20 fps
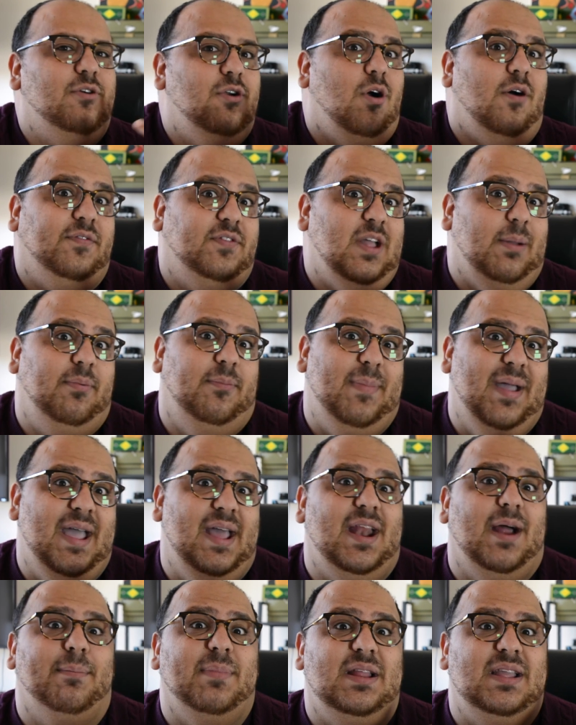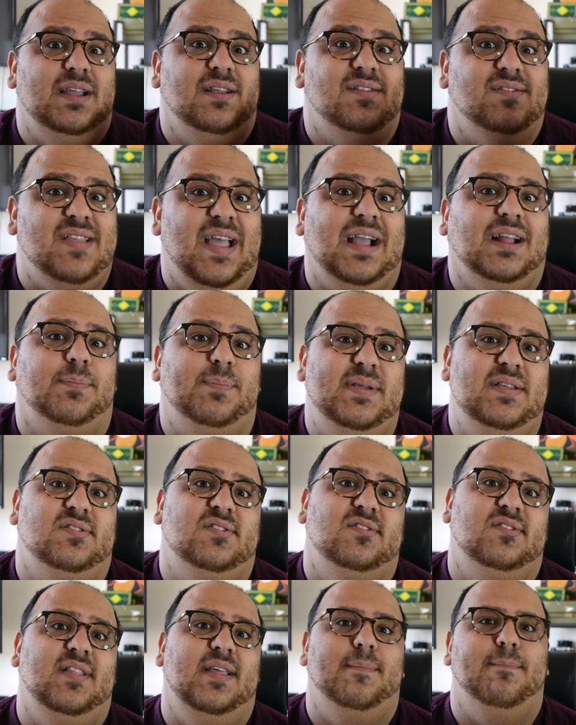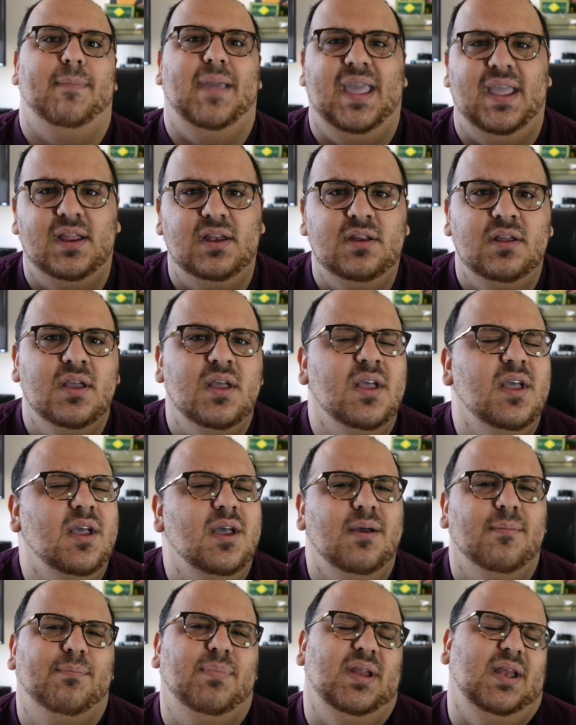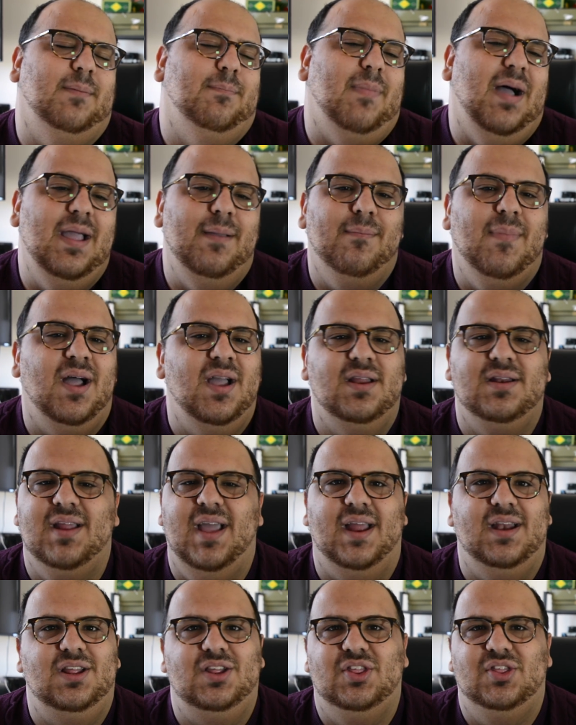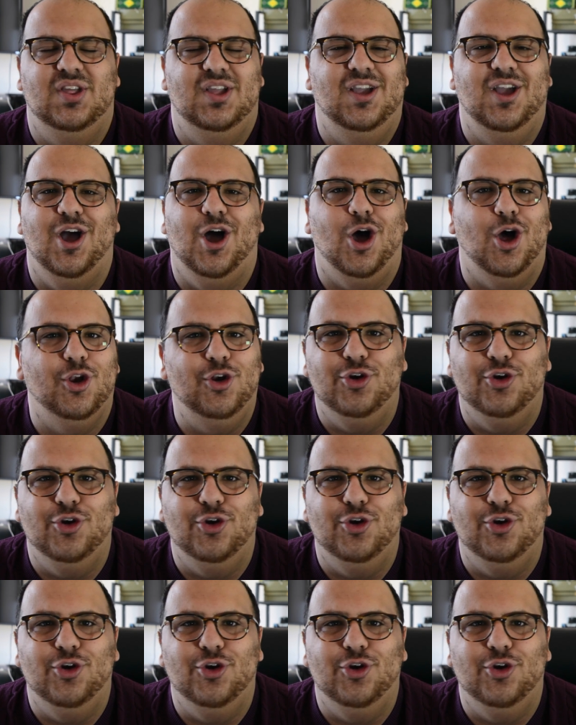off the top of my head how many exact pieces they made, but in my mind, anything